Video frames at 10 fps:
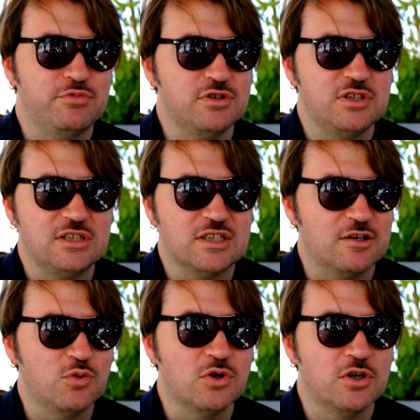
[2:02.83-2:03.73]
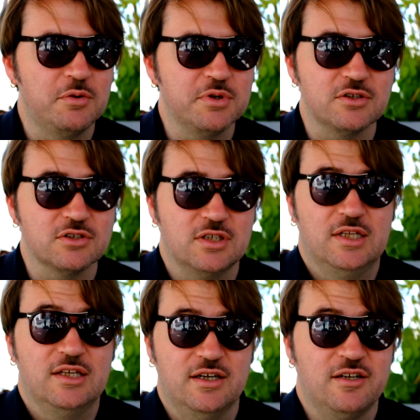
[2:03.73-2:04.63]
for buildings and war,
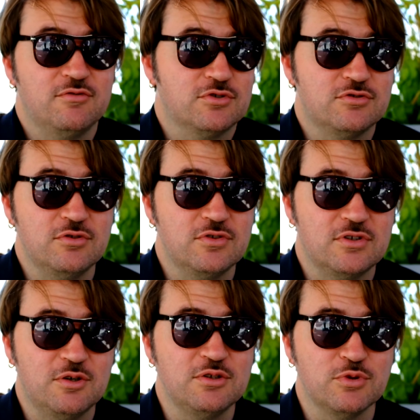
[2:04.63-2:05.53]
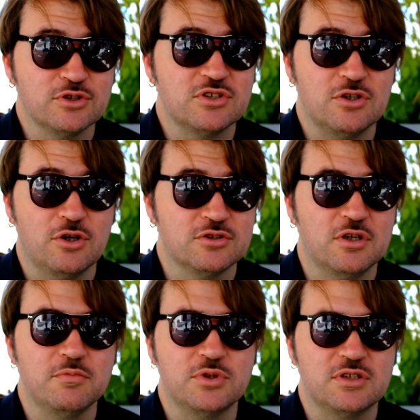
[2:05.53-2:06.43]
and it was true, you know, it was
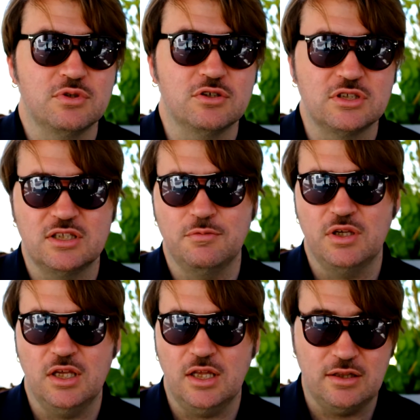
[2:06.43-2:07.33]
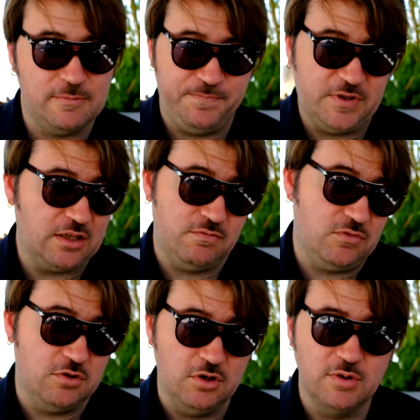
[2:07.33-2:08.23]
also important because at
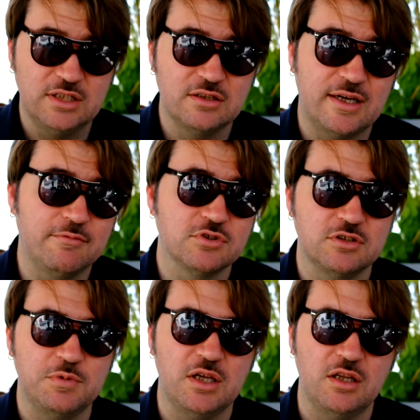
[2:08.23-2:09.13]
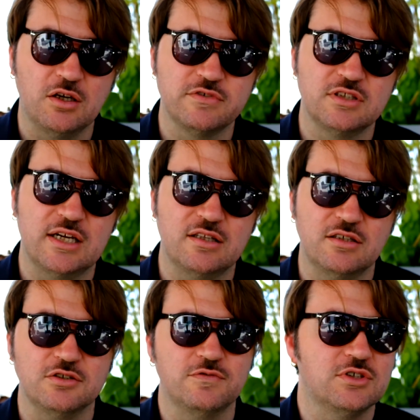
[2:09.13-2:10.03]
that time was at the beginning of the
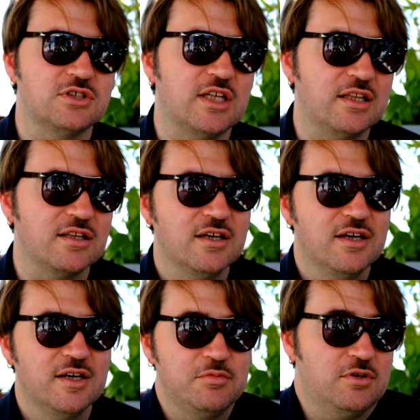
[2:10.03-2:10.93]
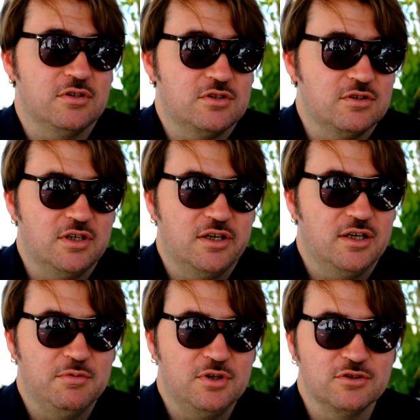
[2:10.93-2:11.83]
decadence of the state because
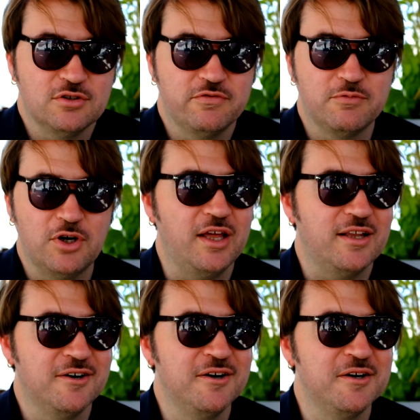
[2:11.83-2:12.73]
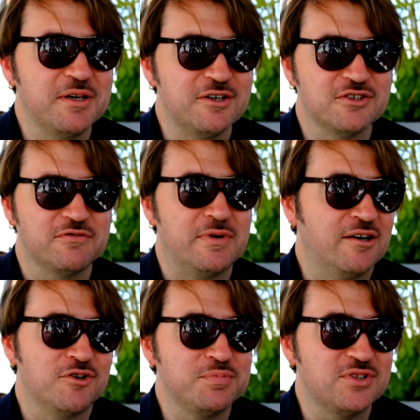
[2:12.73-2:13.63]
of money, you know, because of
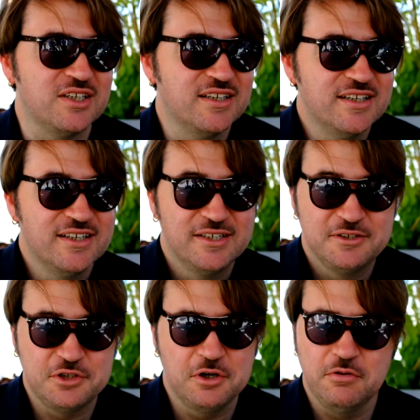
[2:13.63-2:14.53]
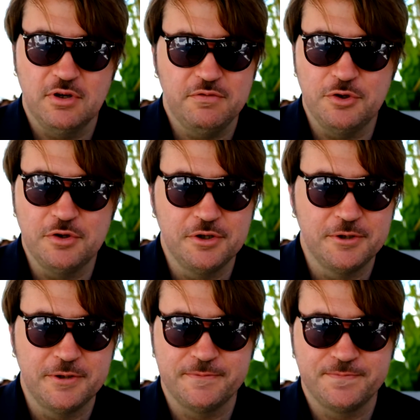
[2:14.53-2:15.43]
bankruptcy. So if
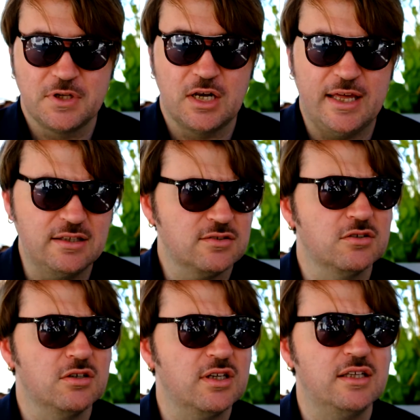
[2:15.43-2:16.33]
you lend,